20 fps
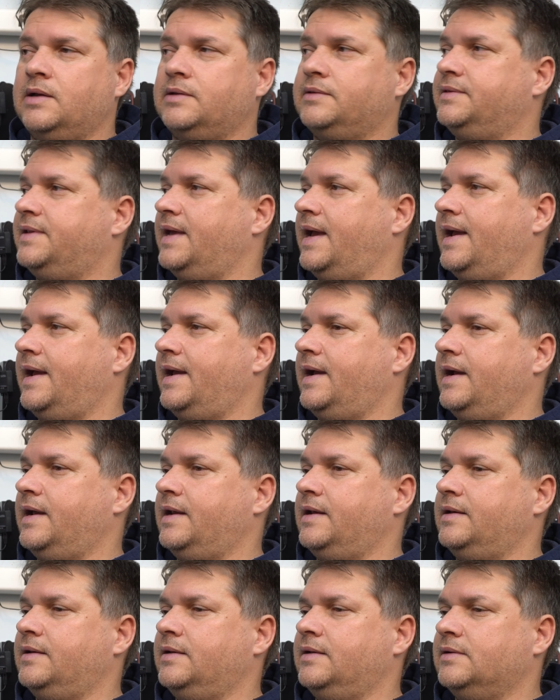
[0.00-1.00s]

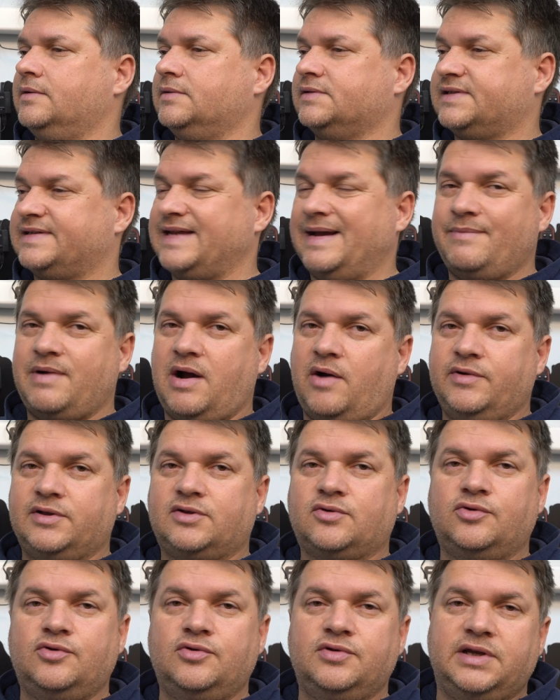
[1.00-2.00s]
then somehow
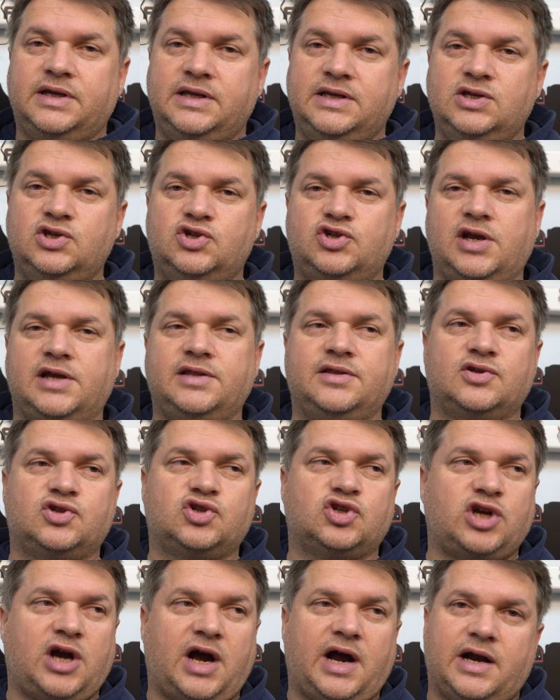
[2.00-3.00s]
it couldn't initiate the
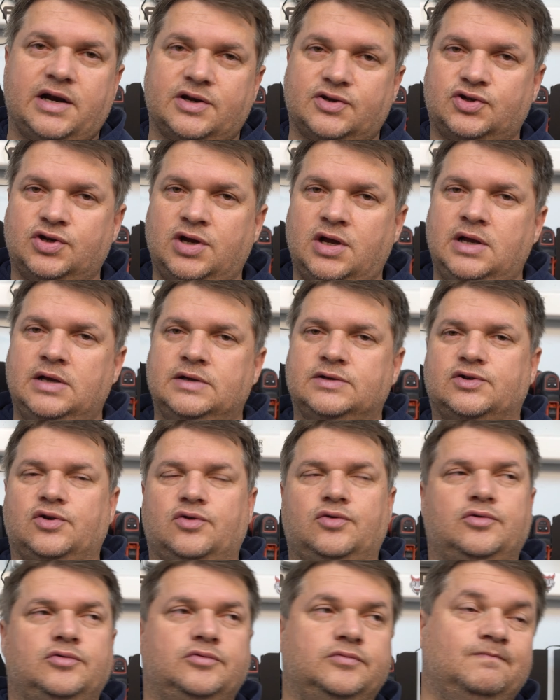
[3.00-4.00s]
charge.
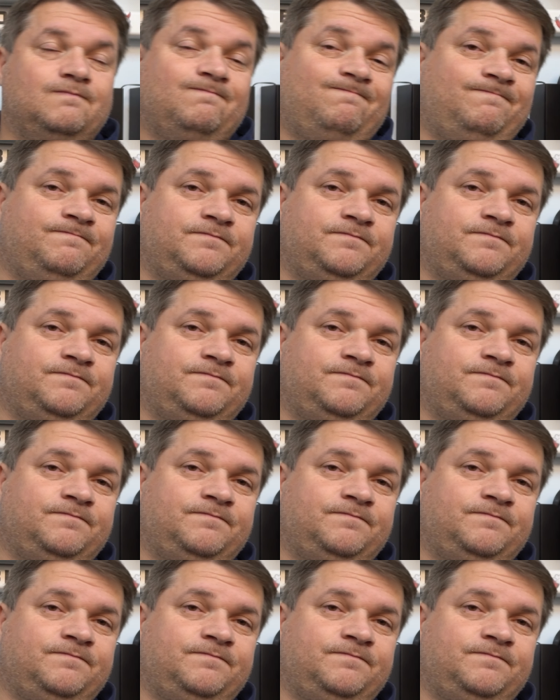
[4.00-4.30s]
So